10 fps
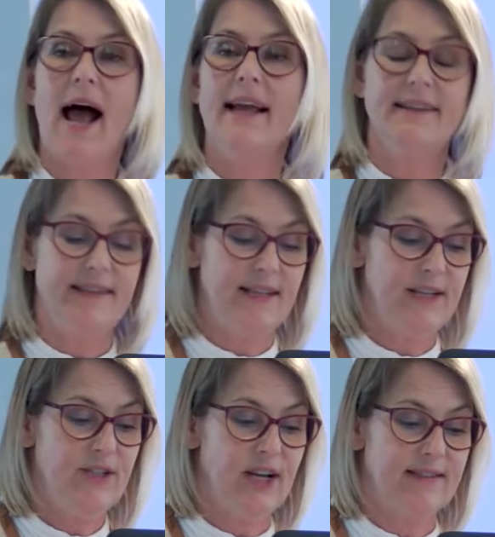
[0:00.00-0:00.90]

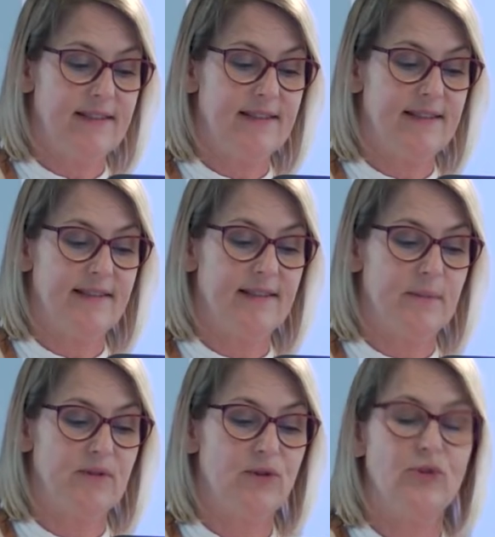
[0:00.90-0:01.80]
IT justice
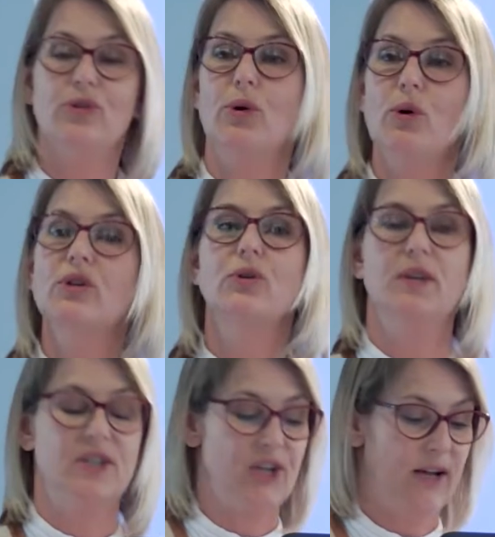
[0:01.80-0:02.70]
systems to talk to
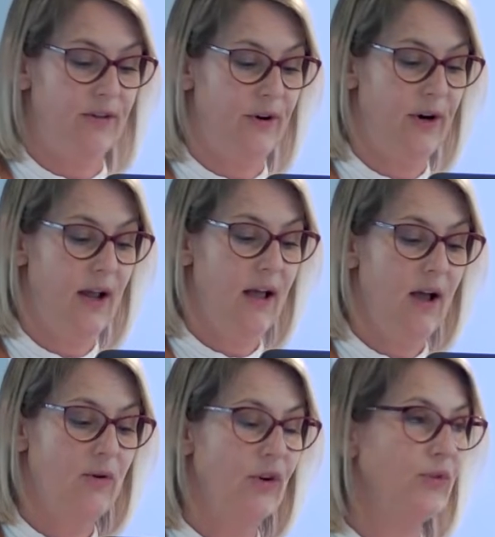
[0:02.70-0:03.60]
each other
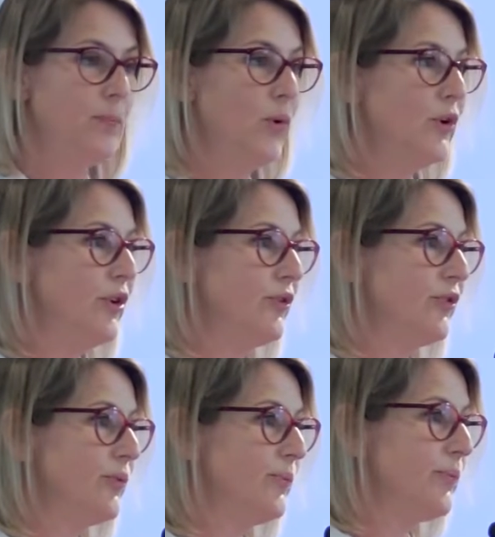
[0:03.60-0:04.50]
across borders.